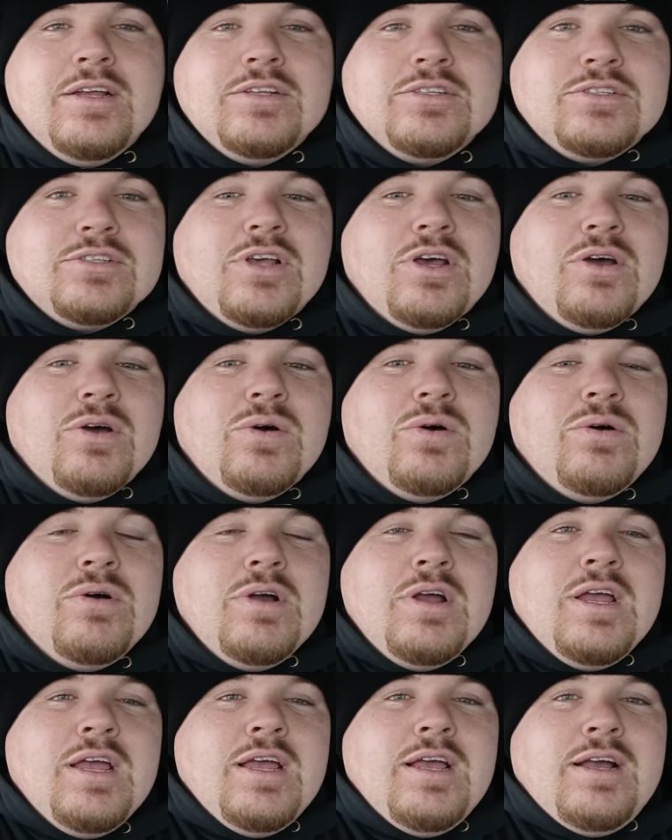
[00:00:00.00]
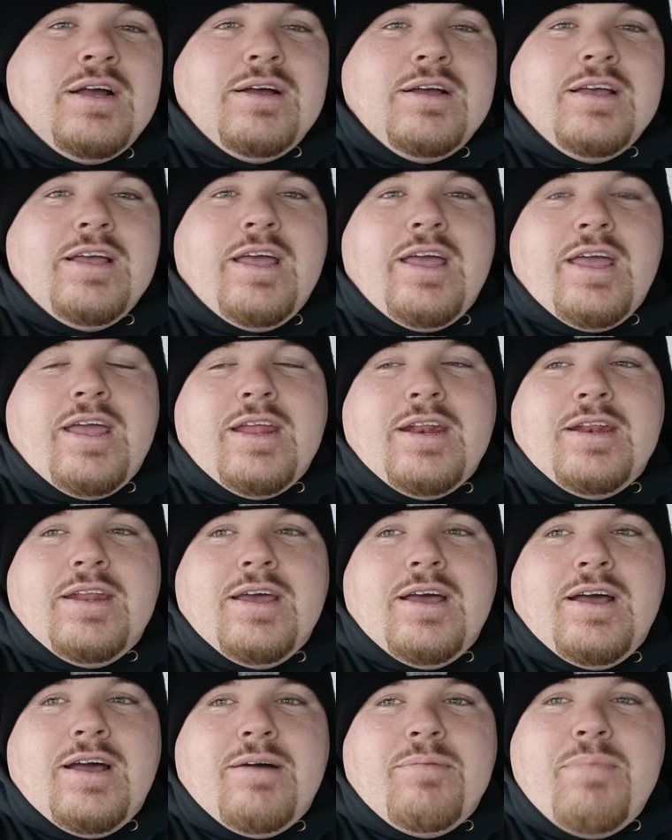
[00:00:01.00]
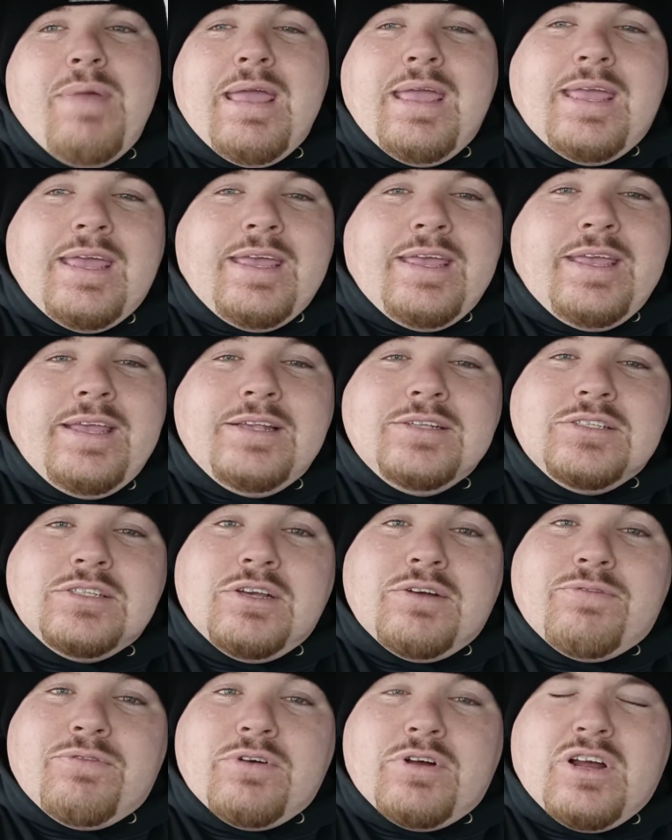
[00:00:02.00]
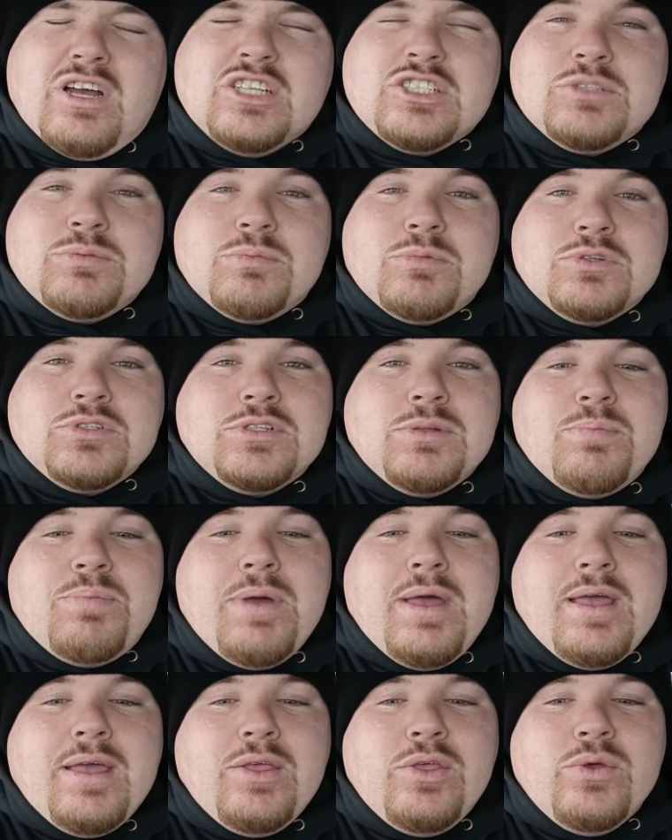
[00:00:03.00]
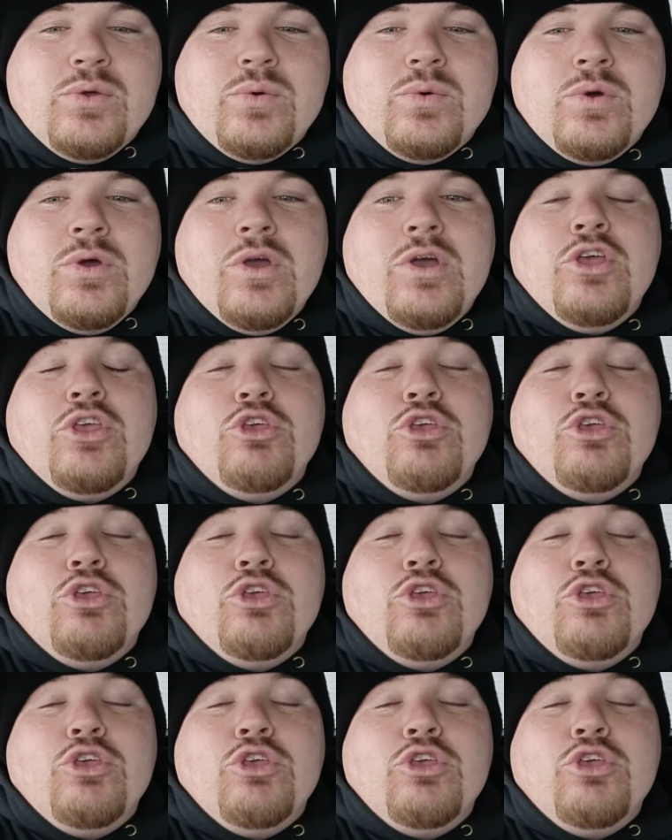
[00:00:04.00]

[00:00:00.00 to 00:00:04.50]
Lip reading: So, and make it easier for customers to pay you.